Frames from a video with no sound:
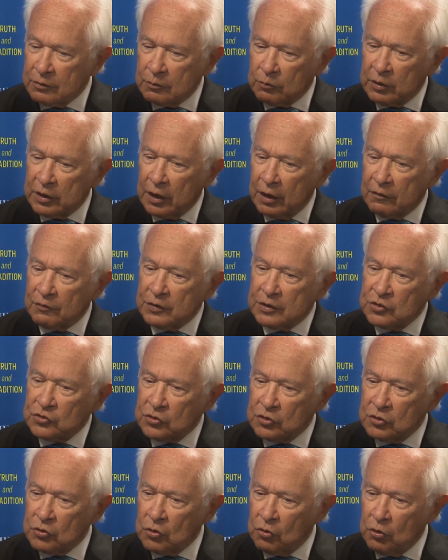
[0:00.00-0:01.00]
we have these
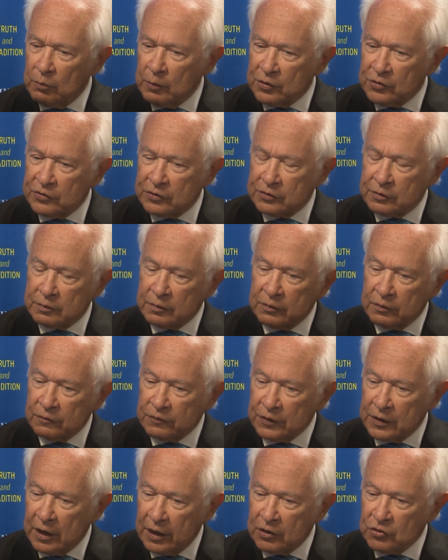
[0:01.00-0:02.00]
enormous
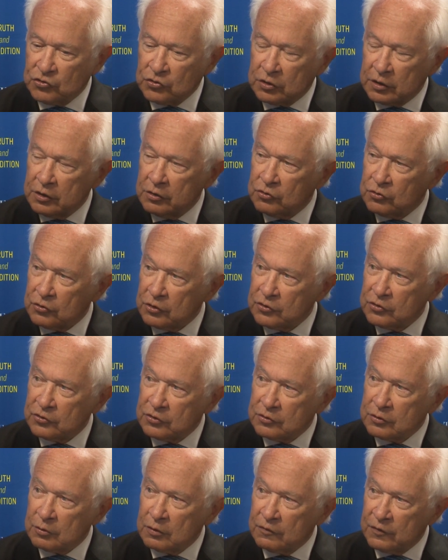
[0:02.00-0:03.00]
financial interests
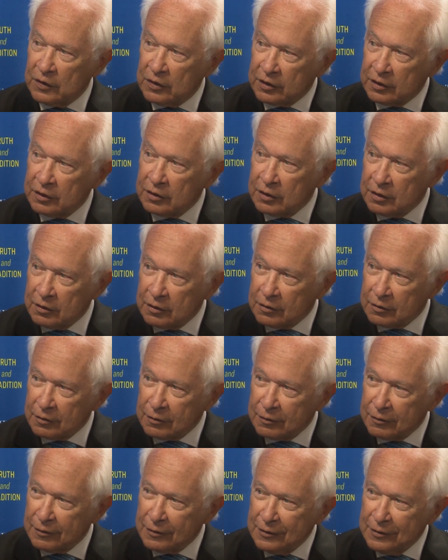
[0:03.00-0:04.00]
who are very keen
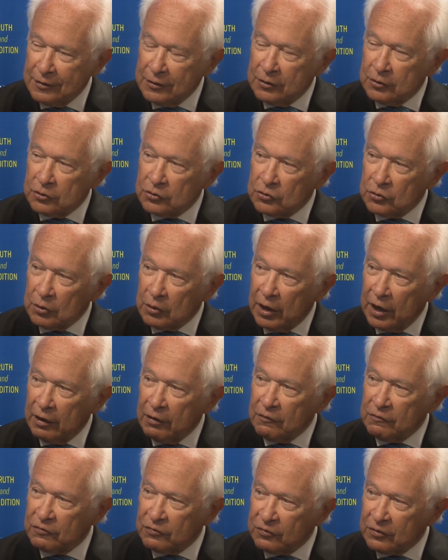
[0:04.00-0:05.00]
to
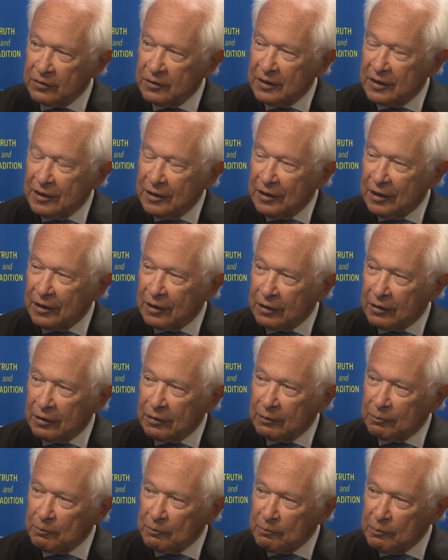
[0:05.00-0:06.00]
have
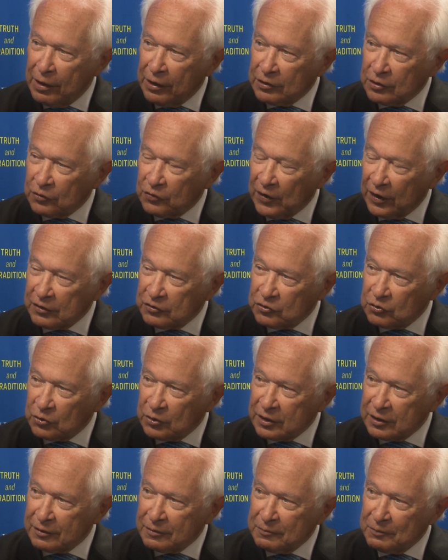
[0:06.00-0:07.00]

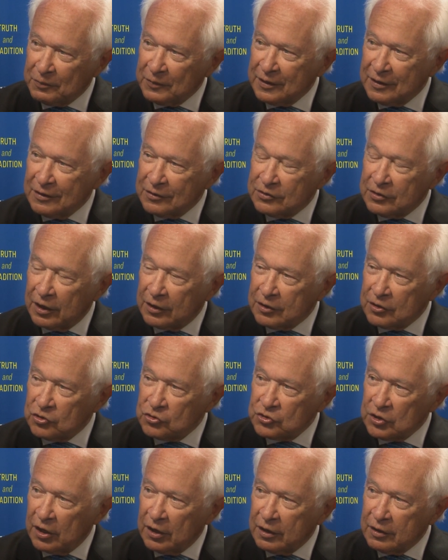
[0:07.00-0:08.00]
manufacturing done in
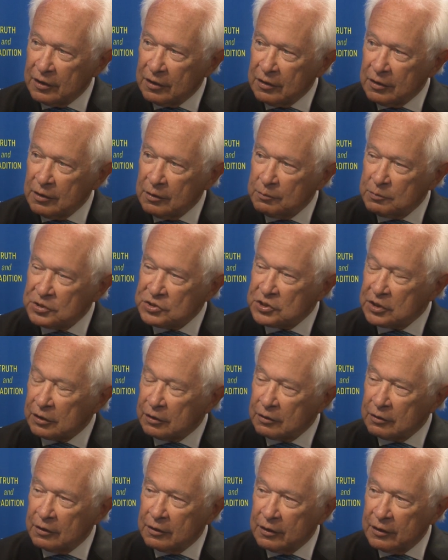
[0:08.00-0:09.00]
China,
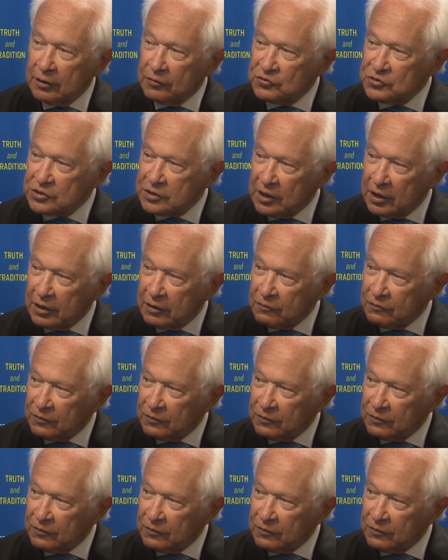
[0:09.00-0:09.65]
particularly if slave